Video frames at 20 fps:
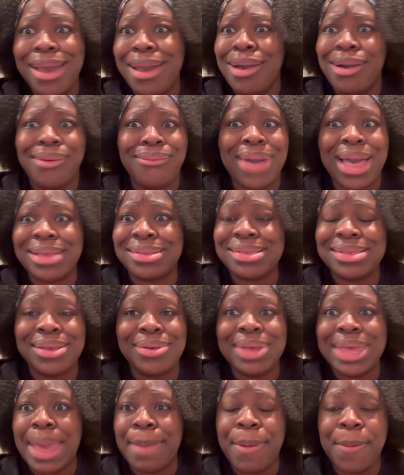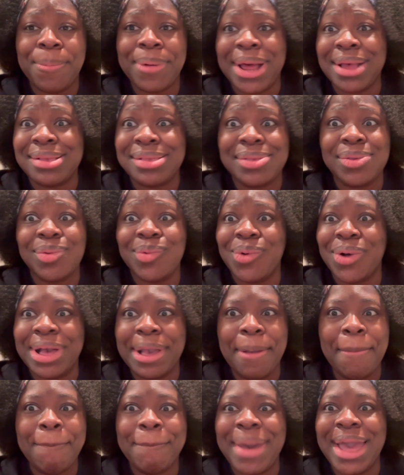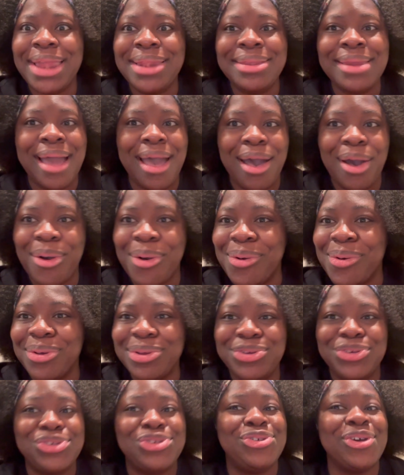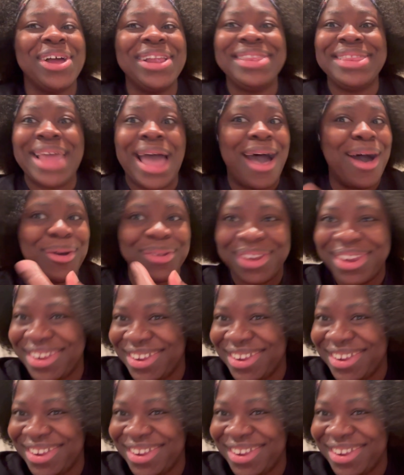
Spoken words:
we are still here. People are still working. By now, shut down.